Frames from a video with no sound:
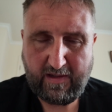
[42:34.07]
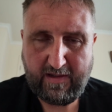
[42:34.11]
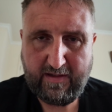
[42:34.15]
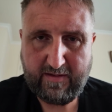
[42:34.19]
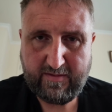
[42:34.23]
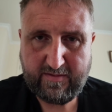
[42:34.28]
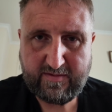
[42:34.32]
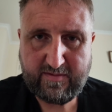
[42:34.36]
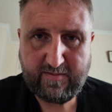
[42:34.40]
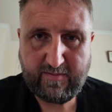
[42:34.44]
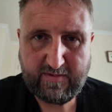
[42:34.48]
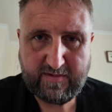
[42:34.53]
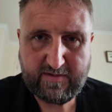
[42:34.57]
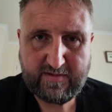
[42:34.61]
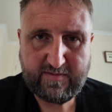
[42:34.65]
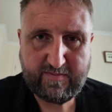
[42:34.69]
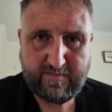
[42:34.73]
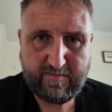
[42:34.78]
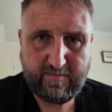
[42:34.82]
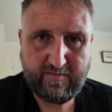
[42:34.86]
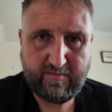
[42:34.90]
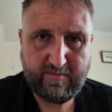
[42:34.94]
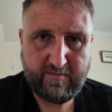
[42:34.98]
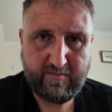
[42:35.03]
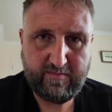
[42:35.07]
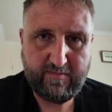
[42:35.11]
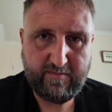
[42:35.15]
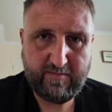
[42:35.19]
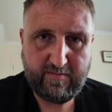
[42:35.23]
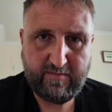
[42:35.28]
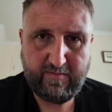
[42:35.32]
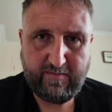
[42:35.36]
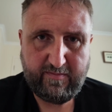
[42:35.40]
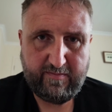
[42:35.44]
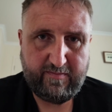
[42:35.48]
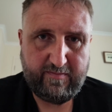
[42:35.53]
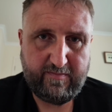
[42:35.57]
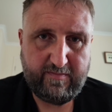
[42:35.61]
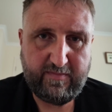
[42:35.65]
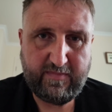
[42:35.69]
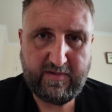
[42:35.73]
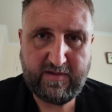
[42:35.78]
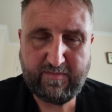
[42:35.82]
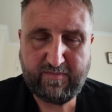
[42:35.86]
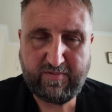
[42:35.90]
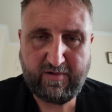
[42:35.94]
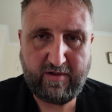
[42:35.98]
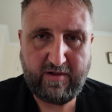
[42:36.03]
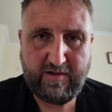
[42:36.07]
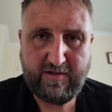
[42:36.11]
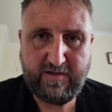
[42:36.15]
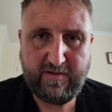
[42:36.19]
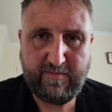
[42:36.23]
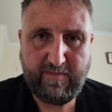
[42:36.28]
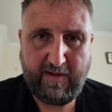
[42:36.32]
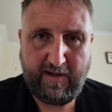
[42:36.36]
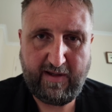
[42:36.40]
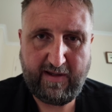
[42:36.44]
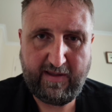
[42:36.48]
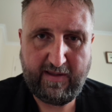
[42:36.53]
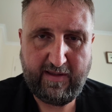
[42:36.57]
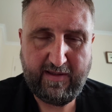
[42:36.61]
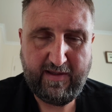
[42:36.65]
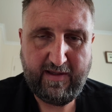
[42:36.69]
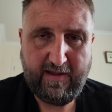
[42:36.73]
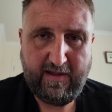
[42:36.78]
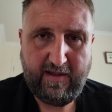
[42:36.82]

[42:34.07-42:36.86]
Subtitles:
It was the price you pay.